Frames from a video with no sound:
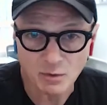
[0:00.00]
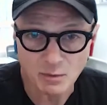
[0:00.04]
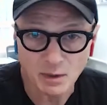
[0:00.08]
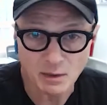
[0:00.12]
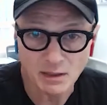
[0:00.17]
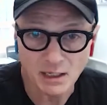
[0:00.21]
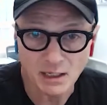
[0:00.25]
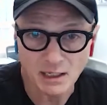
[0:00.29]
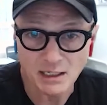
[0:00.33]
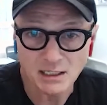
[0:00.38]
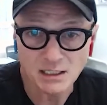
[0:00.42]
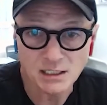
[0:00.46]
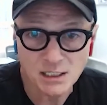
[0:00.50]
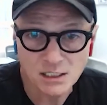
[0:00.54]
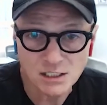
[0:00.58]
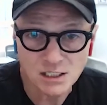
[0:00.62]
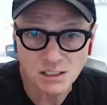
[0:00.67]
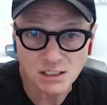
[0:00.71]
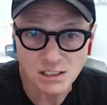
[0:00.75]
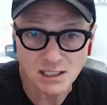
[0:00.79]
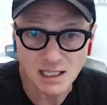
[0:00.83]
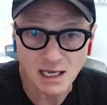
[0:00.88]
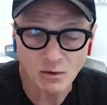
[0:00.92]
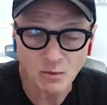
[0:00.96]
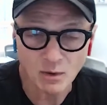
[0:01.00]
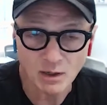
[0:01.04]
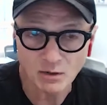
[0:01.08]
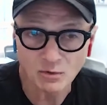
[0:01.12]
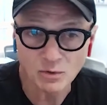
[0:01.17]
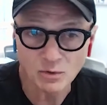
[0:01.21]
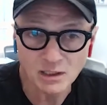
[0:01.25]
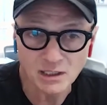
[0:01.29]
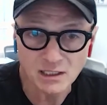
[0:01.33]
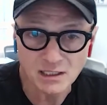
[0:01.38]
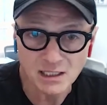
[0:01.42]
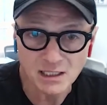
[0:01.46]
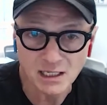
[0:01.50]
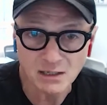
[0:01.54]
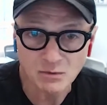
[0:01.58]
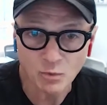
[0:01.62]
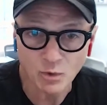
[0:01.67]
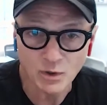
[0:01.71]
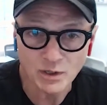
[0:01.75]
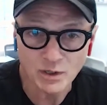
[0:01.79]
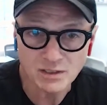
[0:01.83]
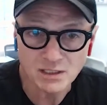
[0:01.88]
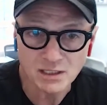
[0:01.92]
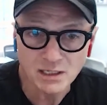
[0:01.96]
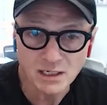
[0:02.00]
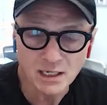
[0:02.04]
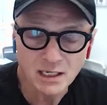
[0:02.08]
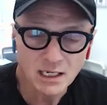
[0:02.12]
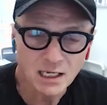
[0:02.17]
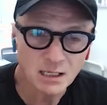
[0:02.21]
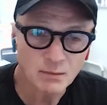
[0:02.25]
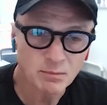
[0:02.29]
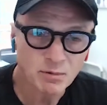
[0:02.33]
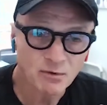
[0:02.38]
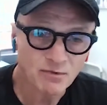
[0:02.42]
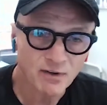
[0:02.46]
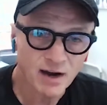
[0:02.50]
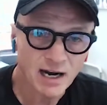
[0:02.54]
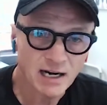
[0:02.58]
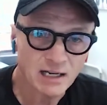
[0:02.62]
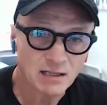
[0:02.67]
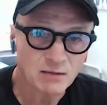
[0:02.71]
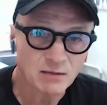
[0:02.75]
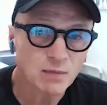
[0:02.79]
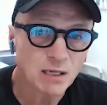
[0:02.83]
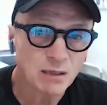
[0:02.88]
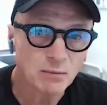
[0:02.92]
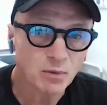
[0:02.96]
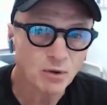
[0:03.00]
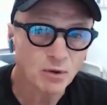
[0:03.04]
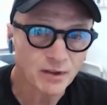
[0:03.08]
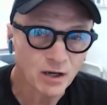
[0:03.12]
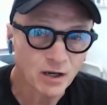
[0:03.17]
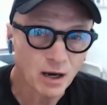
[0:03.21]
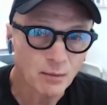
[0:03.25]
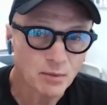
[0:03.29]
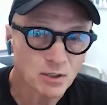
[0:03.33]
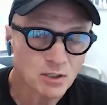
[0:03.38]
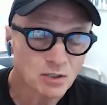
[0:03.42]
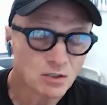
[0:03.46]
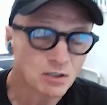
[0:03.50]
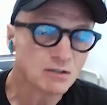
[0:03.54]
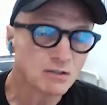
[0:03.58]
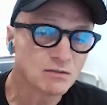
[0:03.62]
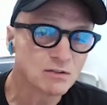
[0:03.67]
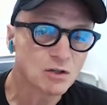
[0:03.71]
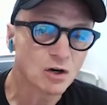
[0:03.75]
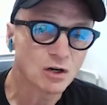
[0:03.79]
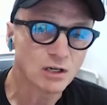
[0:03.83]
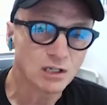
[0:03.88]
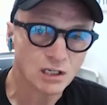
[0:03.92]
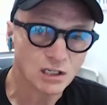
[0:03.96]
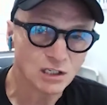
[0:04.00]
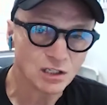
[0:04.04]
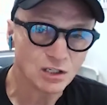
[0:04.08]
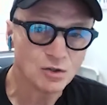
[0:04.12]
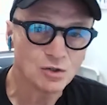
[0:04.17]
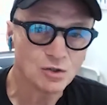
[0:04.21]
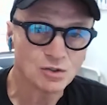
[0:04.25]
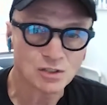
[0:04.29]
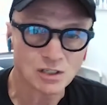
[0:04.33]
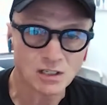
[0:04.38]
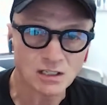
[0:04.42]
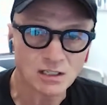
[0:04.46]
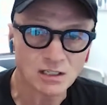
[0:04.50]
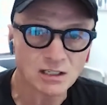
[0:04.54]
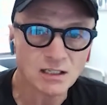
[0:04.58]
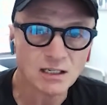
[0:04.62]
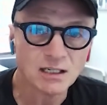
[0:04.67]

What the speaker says: But in addition to that, what it really did was it provided people the opportunity of starting to use it